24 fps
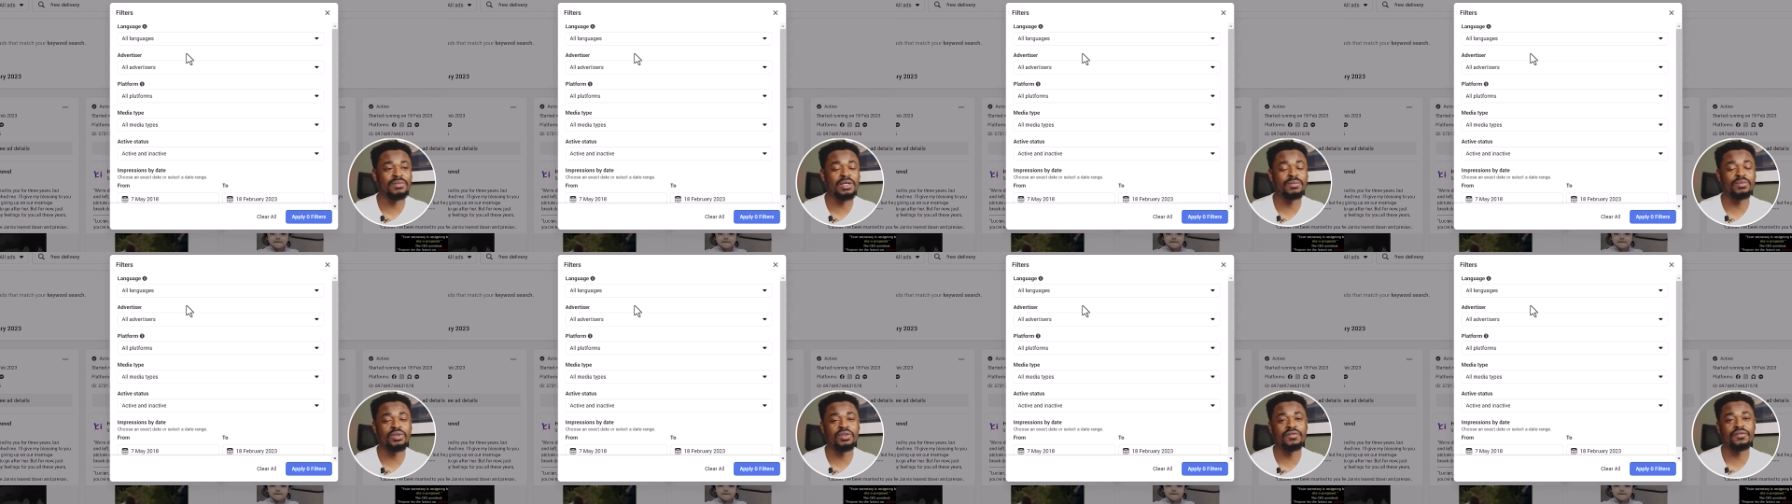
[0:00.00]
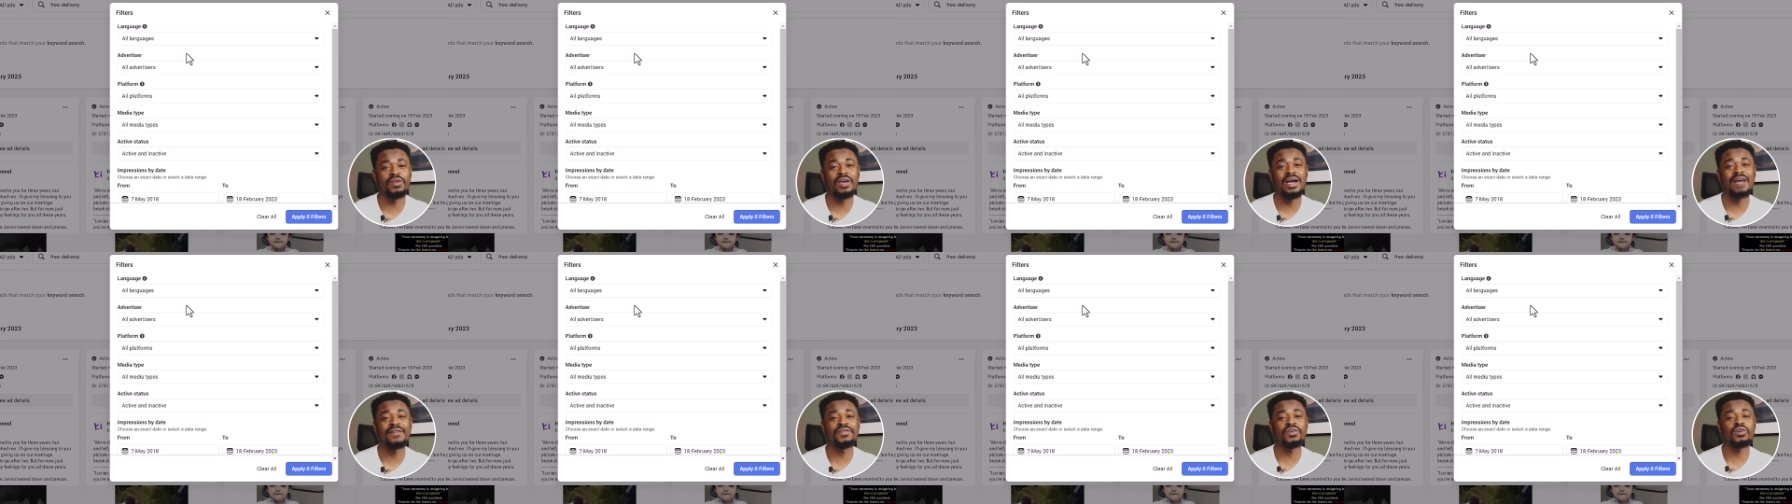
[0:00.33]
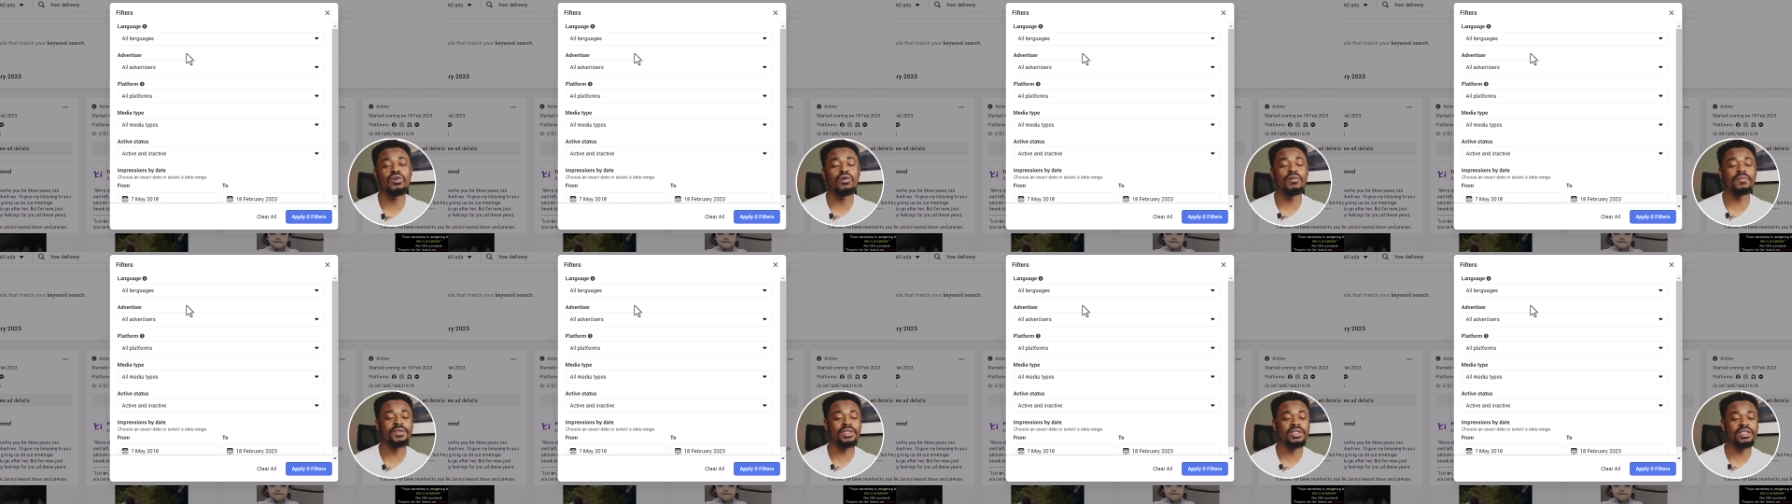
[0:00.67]
Maybe if you have a
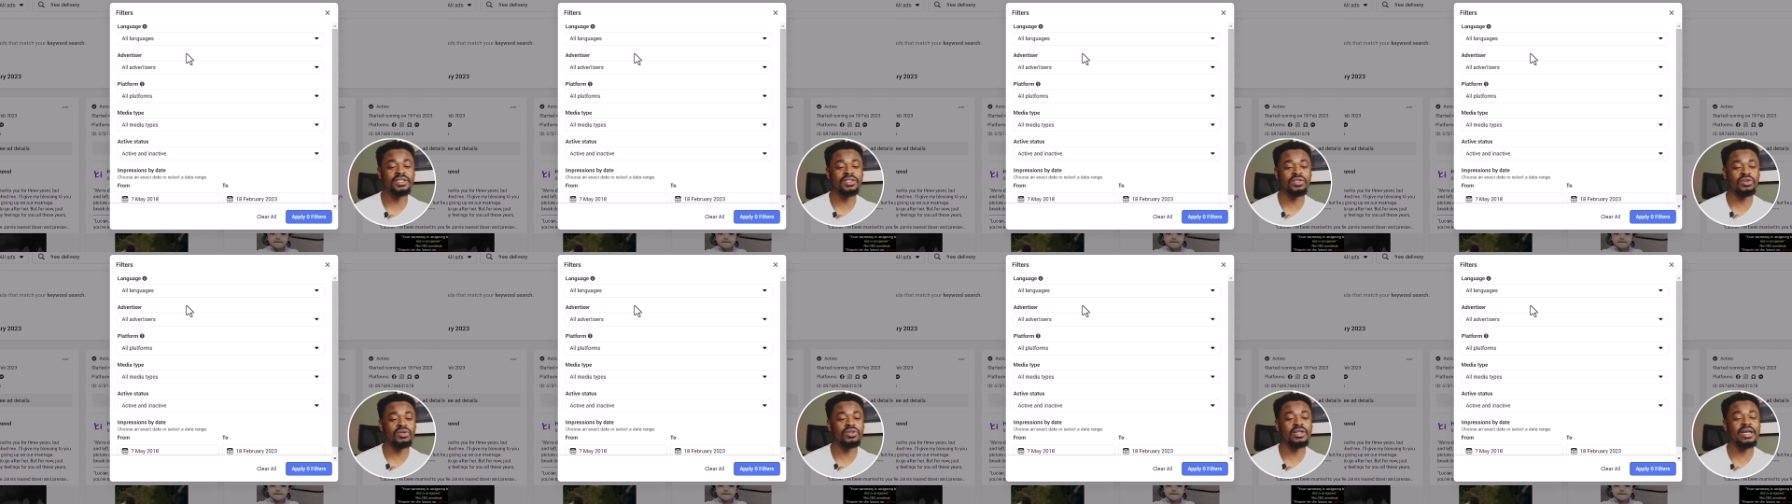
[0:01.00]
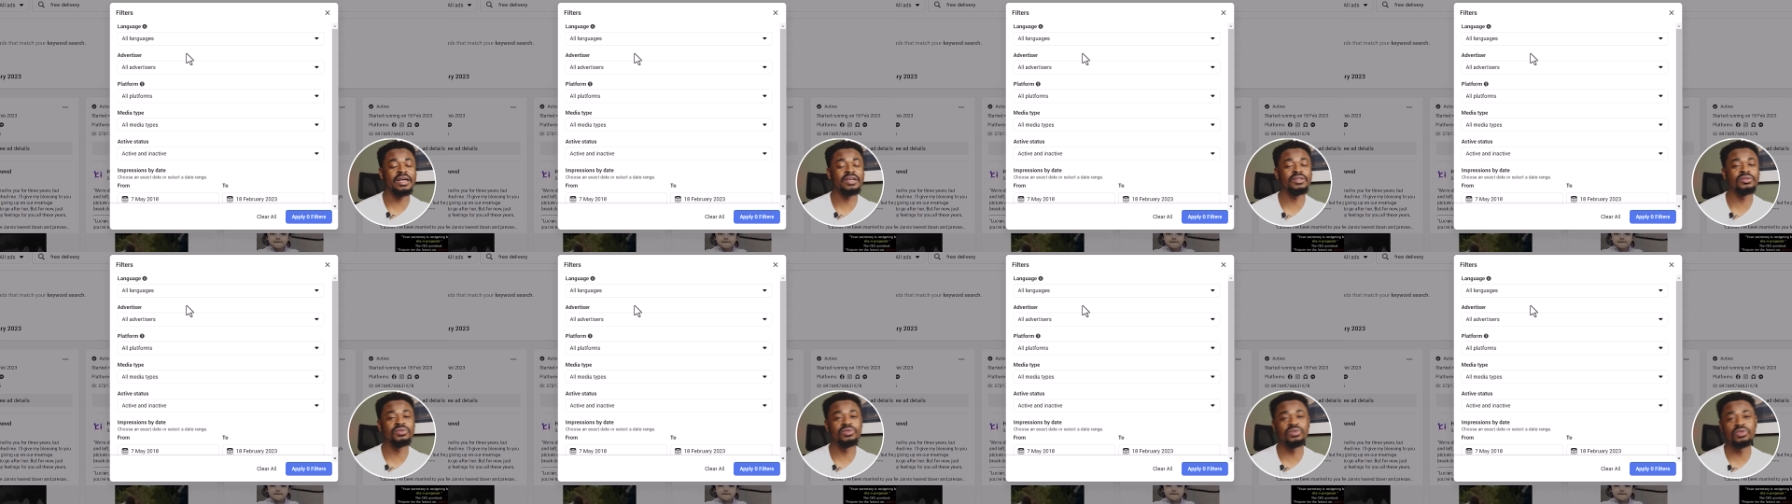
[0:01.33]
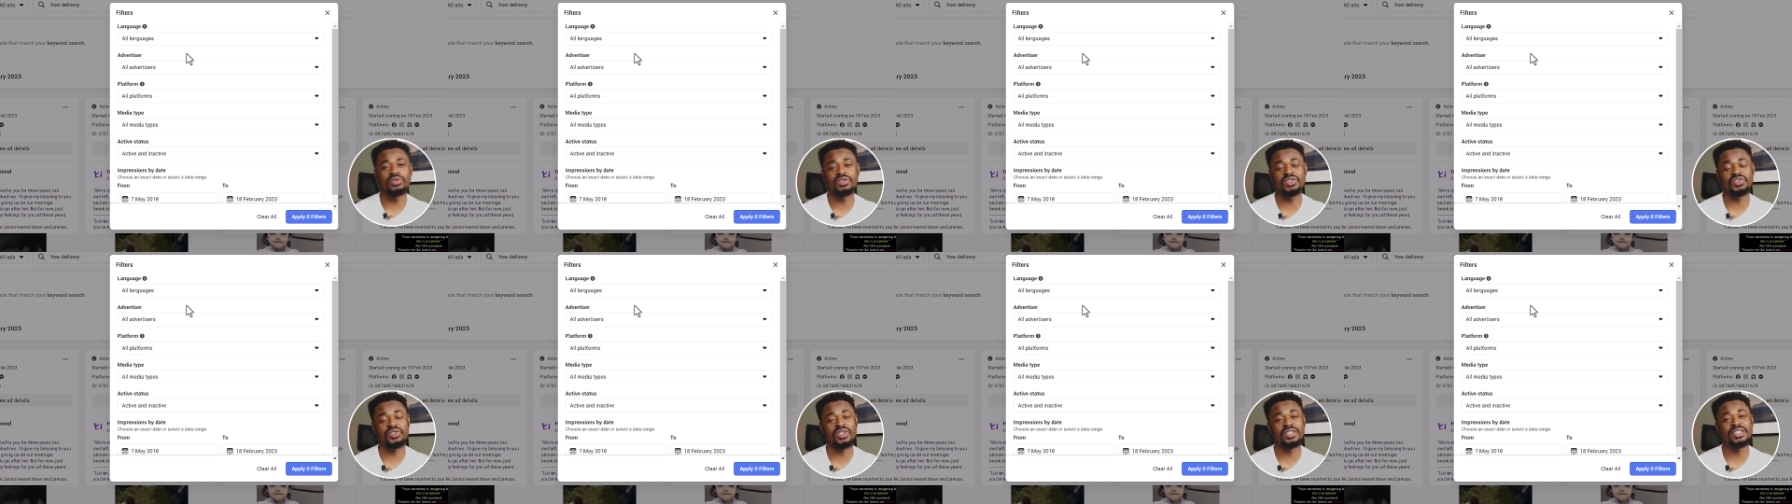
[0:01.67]
competitor that you
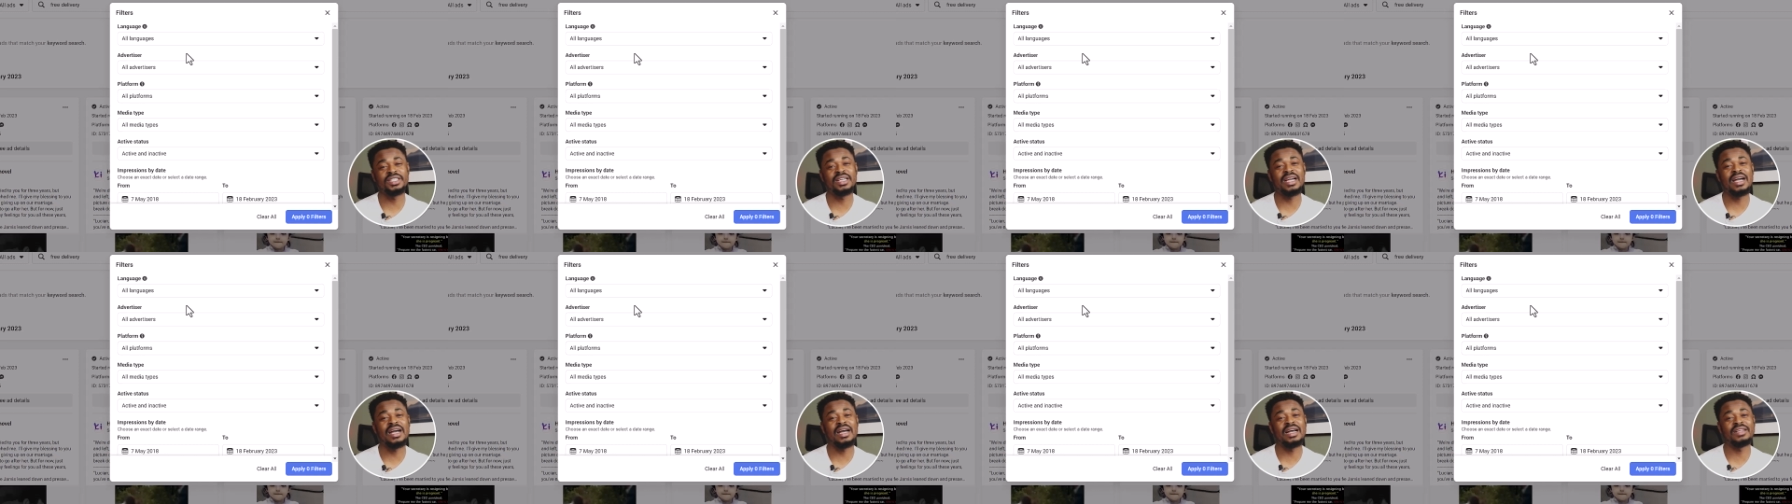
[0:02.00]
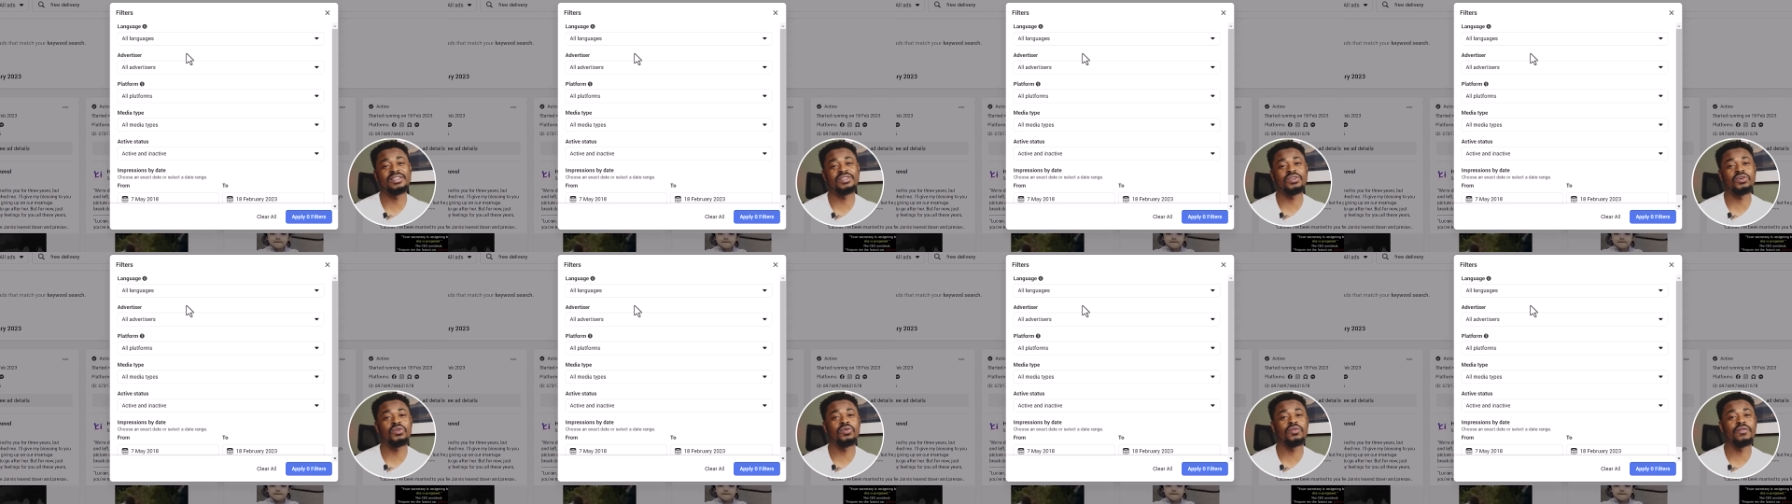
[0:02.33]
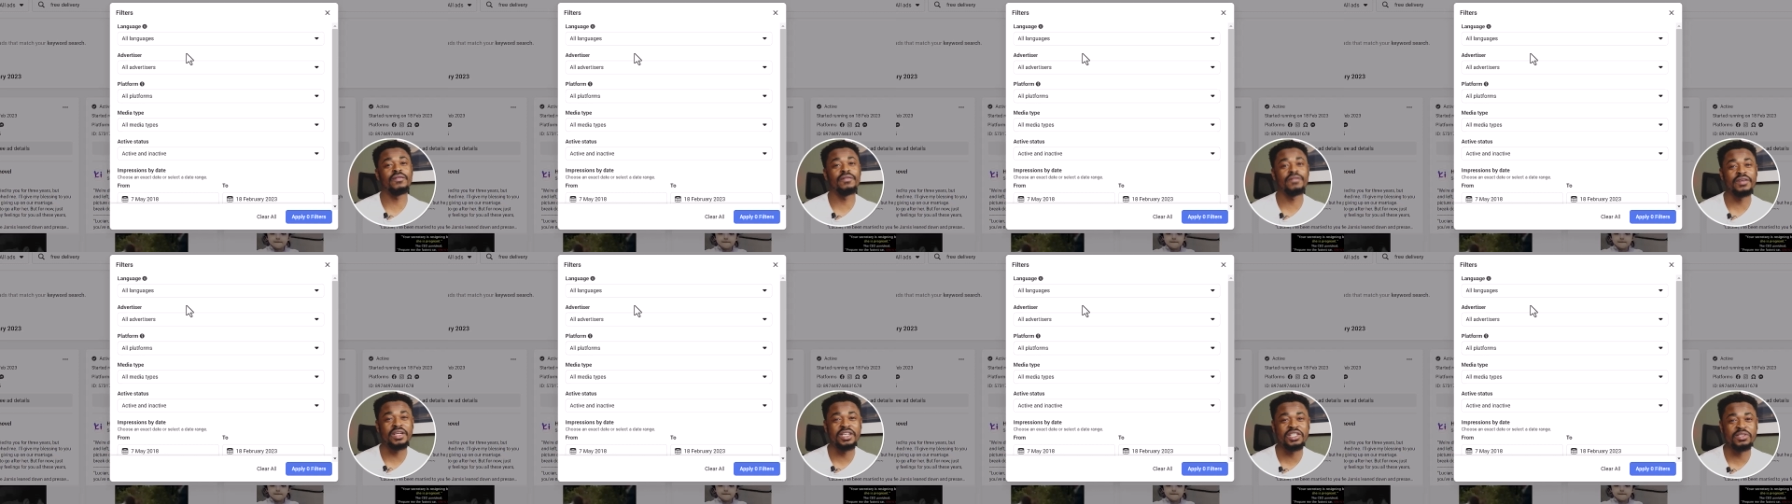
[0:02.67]
know is running ads
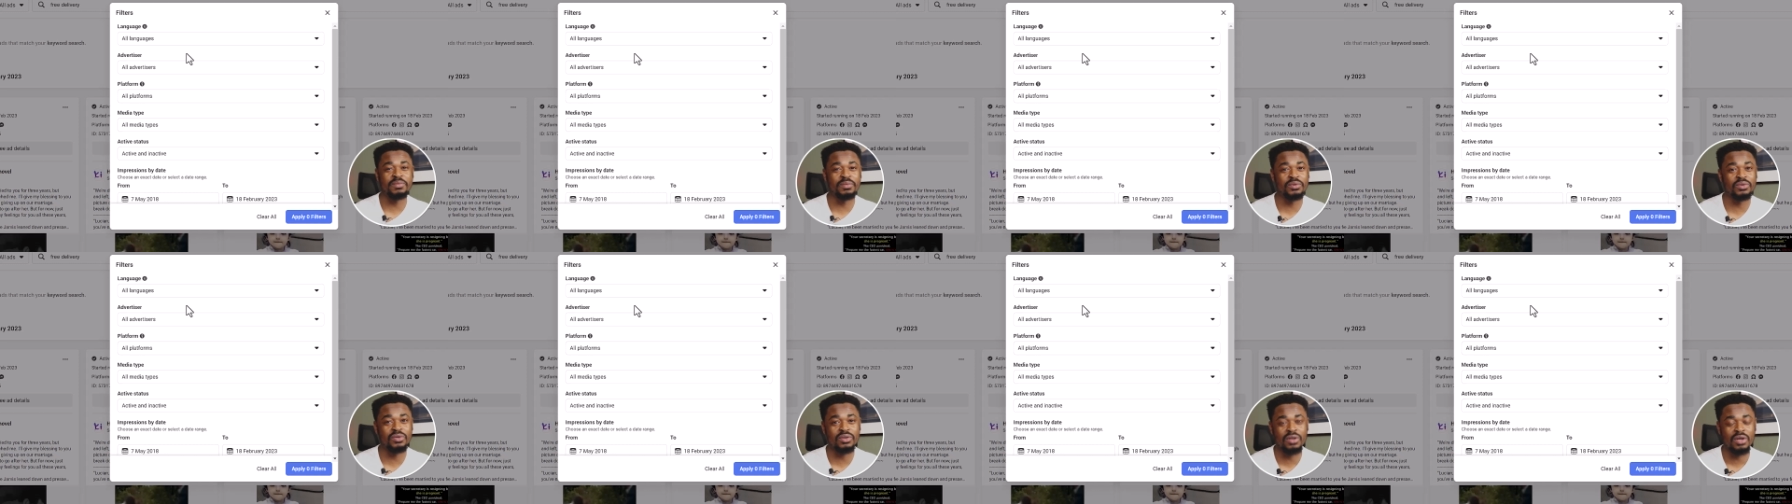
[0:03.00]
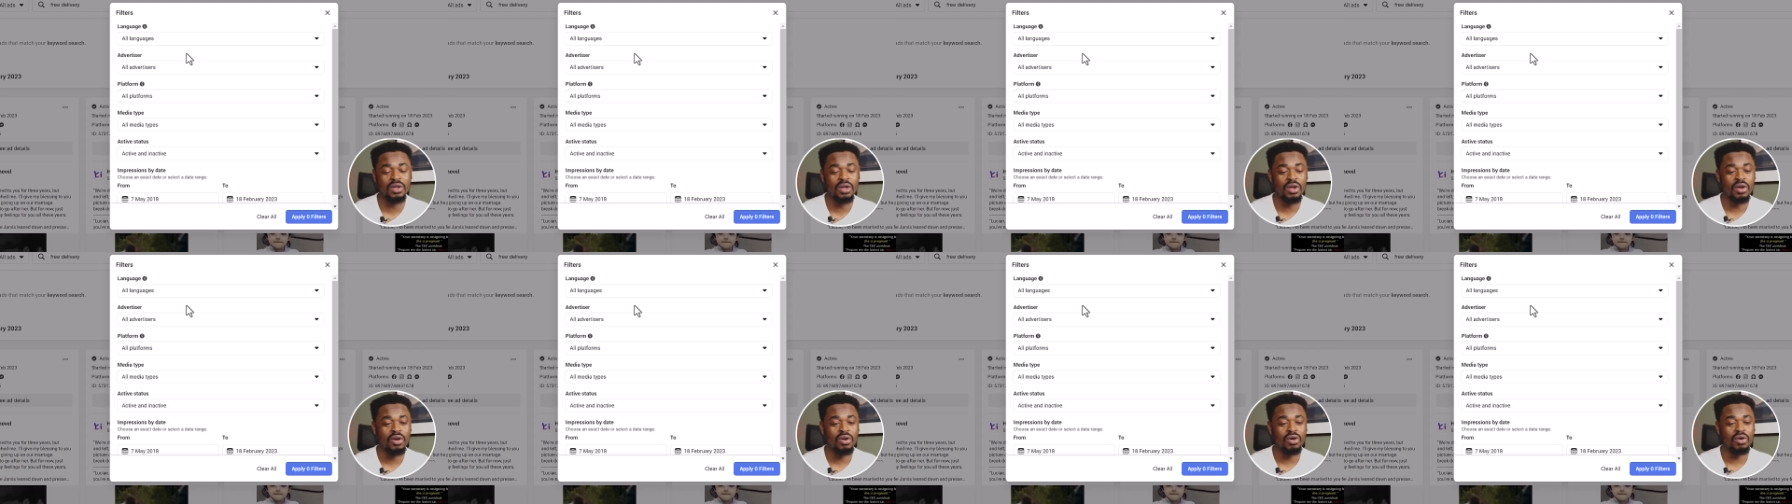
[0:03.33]
on Facebook